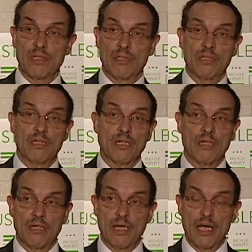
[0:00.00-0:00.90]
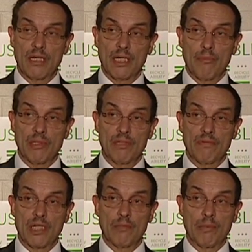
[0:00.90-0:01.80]
in the economic
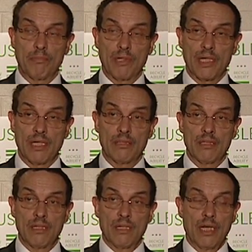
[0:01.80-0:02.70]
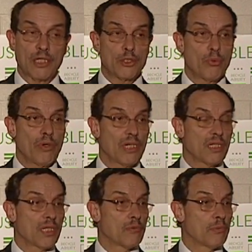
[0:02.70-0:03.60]
development plan, and 20
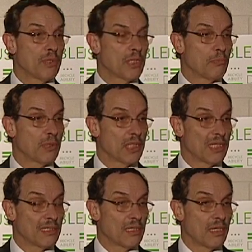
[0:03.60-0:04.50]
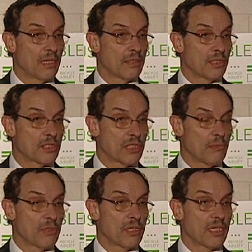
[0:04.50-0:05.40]
of them will be completed this
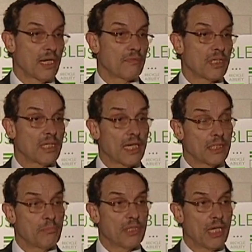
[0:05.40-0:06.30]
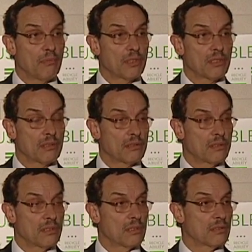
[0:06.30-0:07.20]
summer. And I'd really like to be able
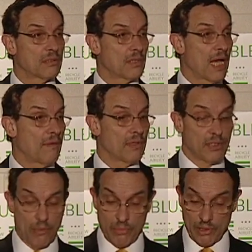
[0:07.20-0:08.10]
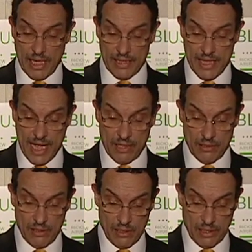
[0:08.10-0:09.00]
to have a number like that
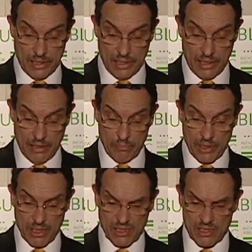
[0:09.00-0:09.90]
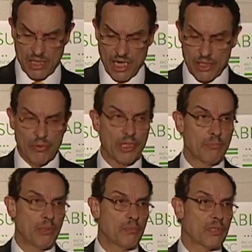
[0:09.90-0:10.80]
because it's concrete
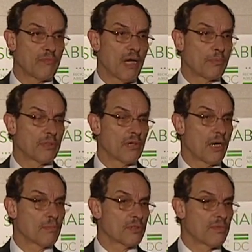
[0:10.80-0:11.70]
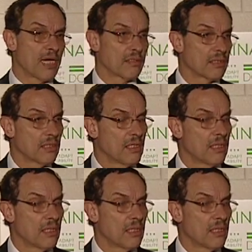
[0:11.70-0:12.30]
and people can wrap their arms around it